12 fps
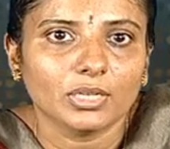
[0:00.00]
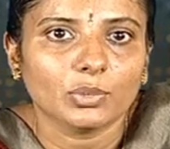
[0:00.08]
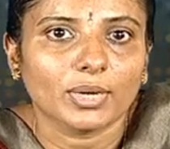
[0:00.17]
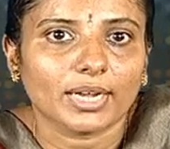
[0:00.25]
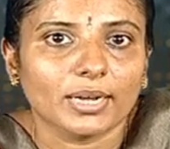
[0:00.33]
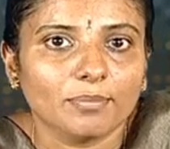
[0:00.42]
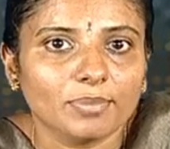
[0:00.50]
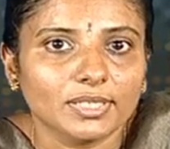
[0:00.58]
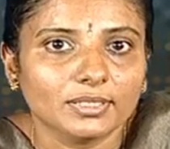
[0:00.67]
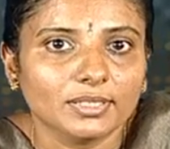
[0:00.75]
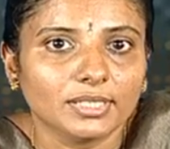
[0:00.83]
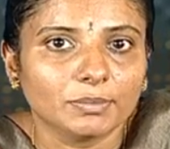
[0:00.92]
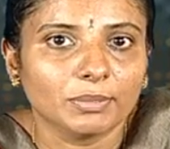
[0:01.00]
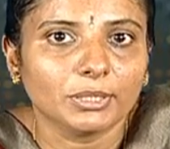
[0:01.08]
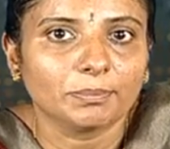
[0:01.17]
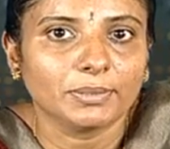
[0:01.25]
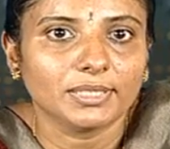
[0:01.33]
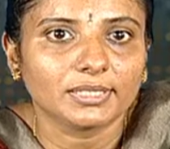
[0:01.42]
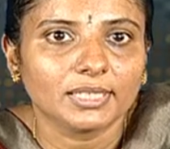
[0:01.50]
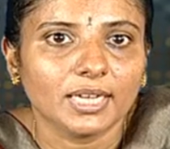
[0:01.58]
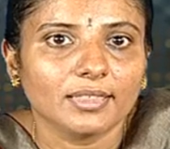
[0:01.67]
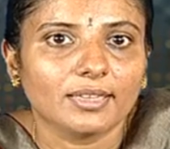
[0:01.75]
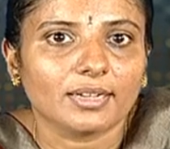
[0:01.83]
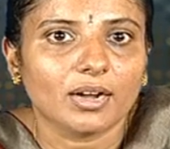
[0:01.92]
To accomplish this purpose,
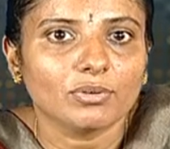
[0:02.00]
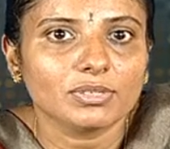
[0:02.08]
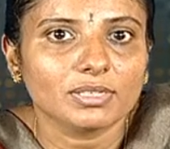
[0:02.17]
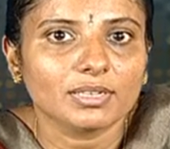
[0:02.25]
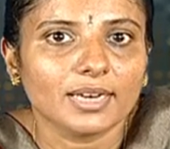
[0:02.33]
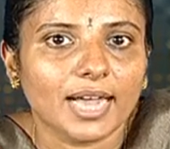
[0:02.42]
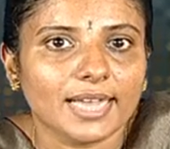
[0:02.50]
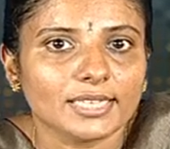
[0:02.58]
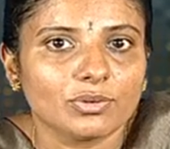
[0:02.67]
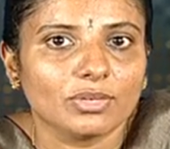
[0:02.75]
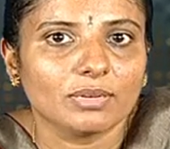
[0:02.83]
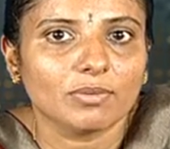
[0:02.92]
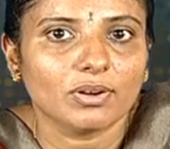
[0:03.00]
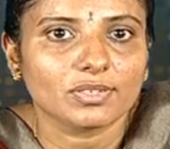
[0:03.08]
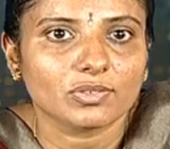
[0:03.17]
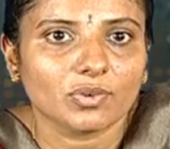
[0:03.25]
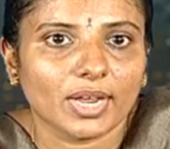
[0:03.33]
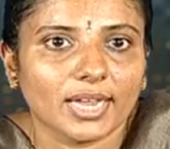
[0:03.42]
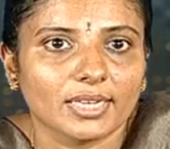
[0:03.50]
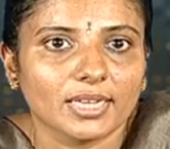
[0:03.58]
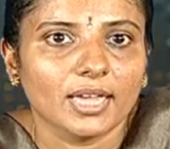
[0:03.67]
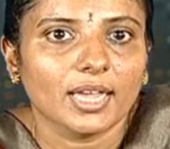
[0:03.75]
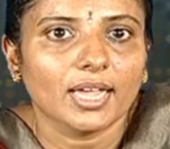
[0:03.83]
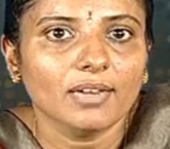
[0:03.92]
the counselor has to demonstrate
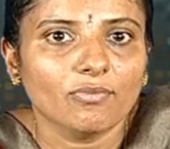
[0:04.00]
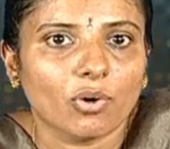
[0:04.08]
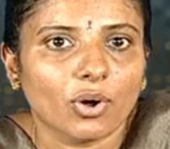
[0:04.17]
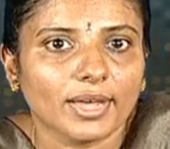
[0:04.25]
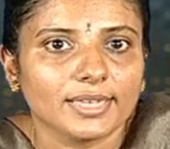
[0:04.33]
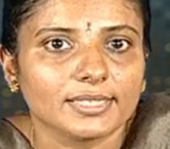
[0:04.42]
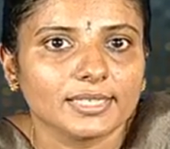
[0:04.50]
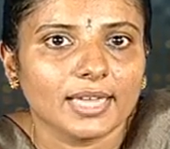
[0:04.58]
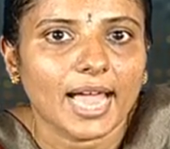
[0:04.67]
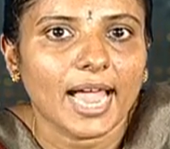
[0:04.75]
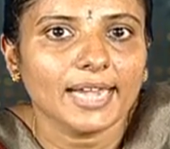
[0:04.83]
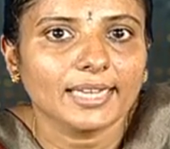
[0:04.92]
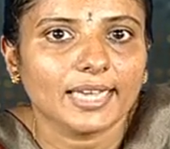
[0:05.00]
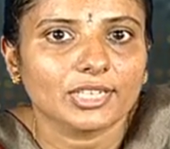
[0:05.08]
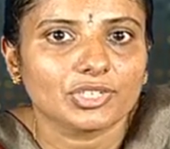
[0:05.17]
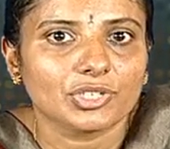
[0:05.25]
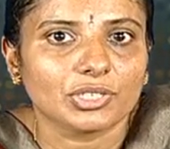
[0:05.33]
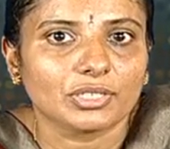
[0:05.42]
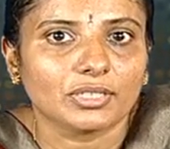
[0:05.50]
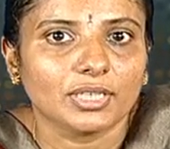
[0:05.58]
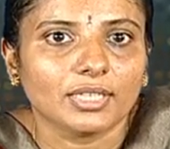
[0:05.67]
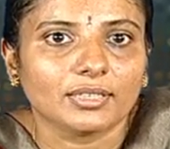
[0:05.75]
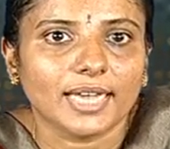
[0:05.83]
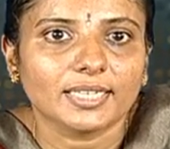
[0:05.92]
in voice and gesture
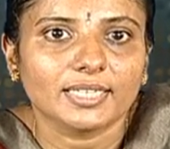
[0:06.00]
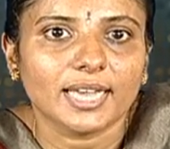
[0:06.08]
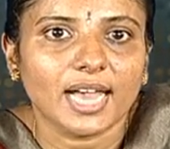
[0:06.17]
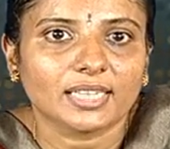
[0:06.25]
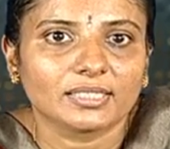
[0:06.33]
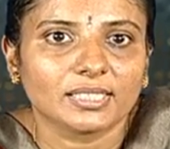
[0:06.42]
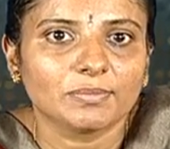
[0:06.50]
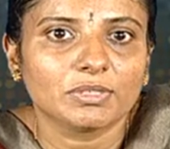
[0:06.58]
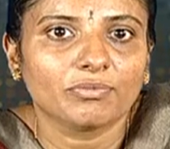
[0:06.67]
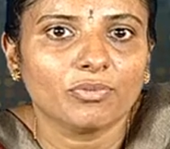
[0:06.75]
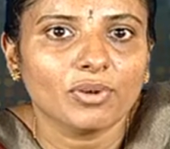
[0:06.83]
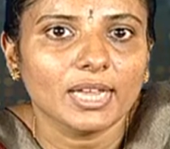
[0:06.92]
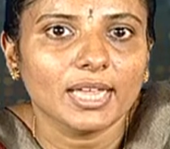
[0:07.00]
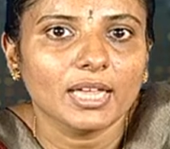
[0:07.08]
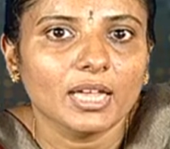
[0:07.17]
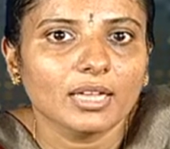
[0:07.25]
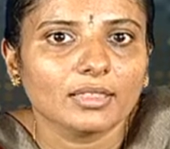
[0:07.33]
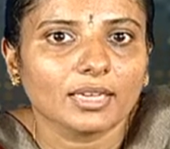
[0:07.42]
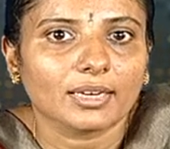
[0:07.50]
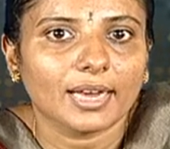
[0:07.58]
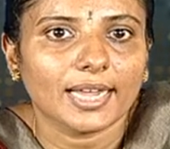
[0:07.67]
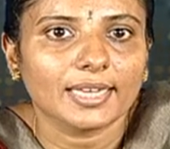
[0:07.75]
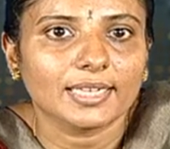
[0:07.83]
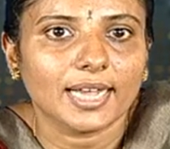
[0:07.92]
that he accepts fully the
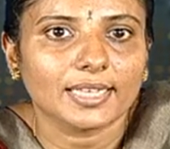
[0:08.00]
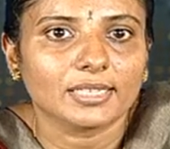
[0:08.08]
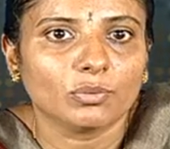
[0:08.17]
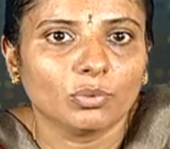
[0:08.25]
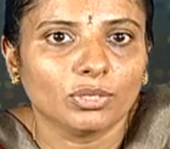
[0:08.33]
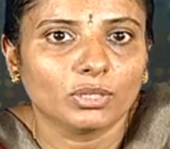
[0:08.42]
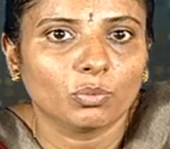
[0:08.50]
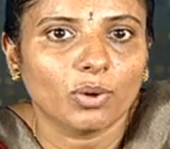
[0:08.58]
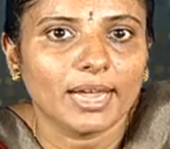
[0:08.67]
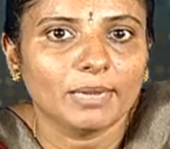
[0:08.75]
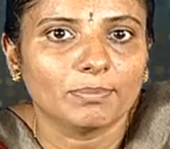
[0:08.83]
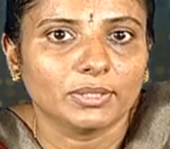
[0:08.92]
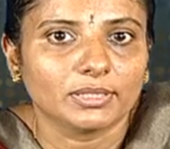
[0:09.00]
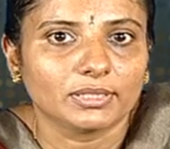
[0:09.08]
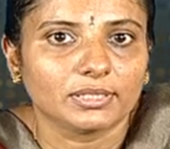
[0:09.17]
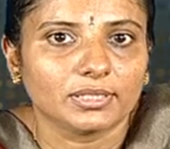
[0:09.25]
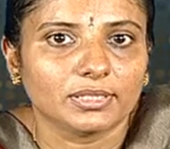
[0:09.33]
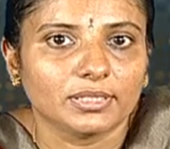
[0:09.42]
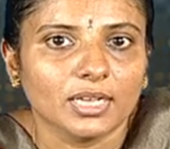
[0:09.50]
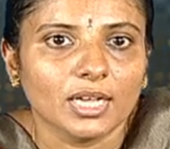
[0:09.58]
client as a worthwhile person